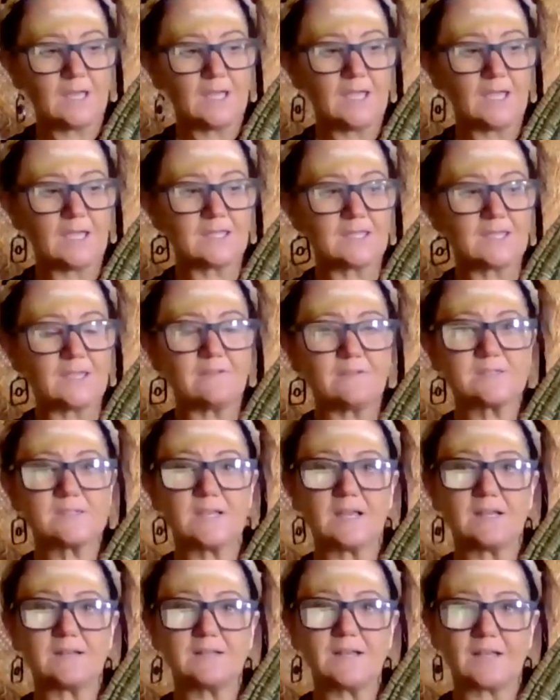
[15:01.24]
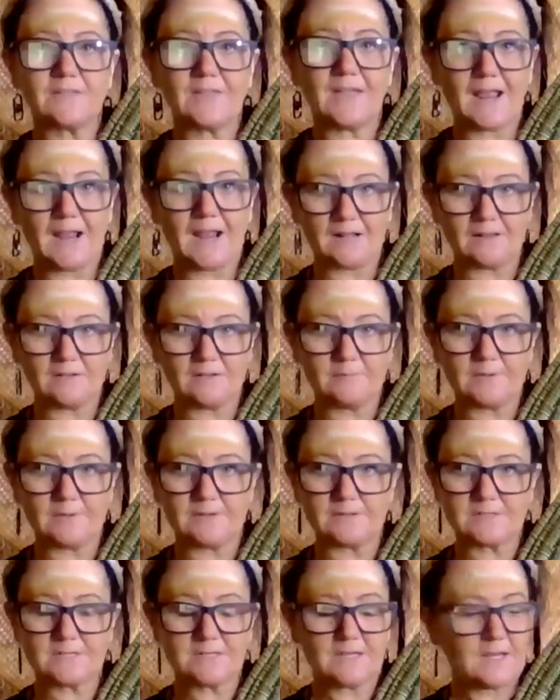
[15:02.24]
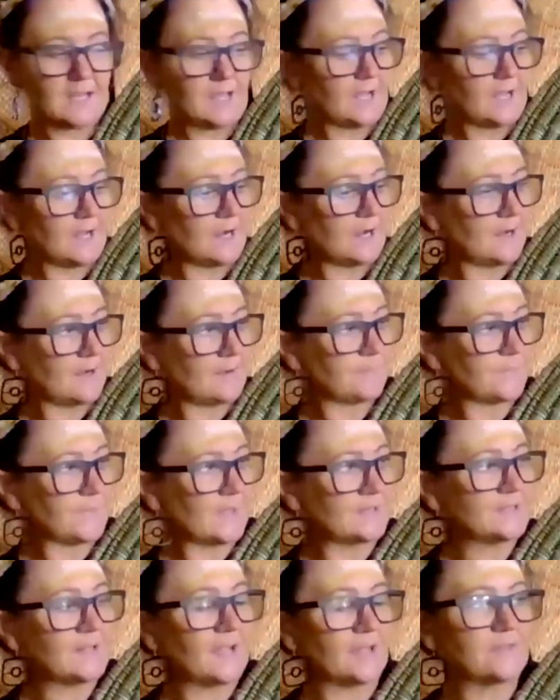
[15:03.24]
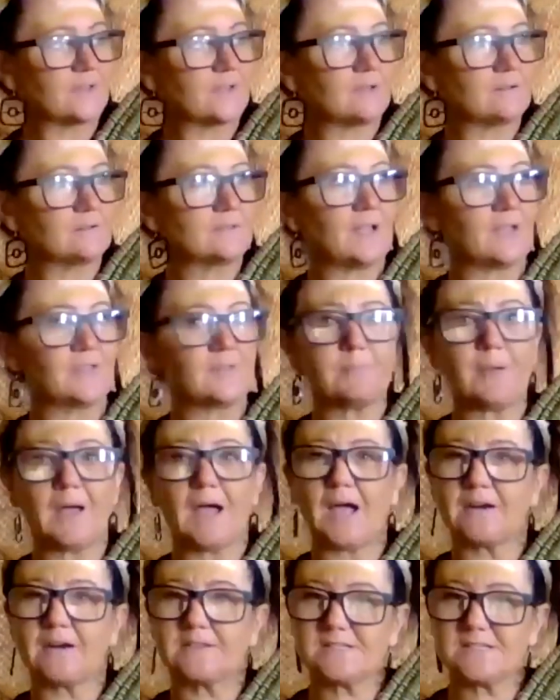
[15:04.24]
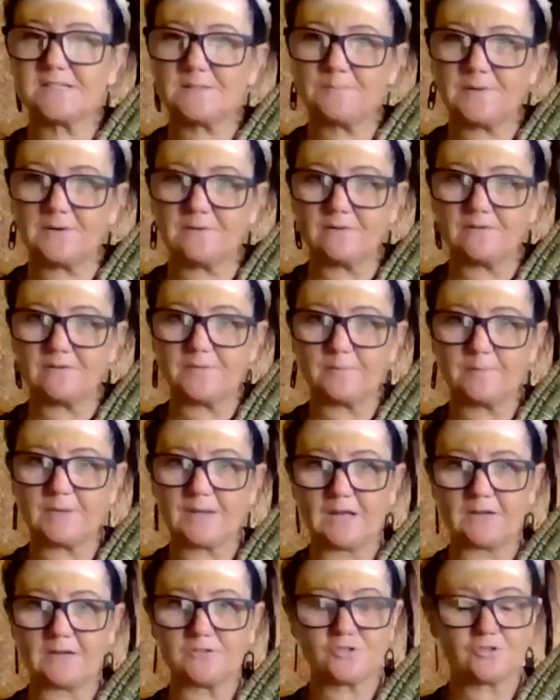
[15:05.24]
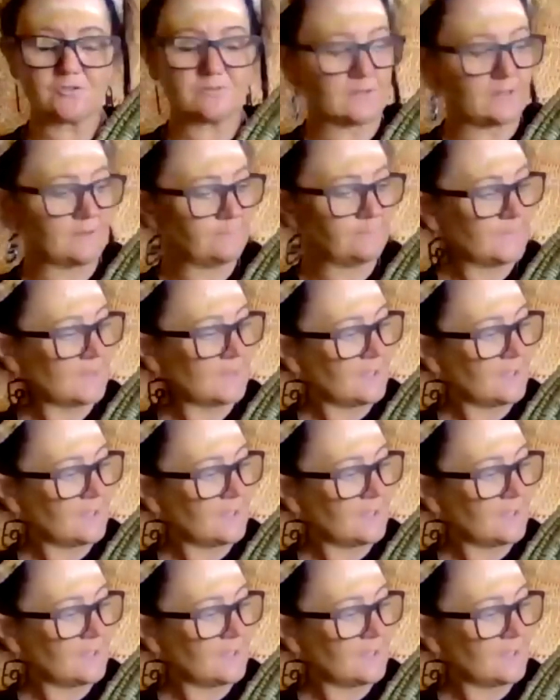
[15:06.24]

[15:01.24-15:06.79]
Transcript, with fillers: it gives another element, uh, another, another part of spirit from country.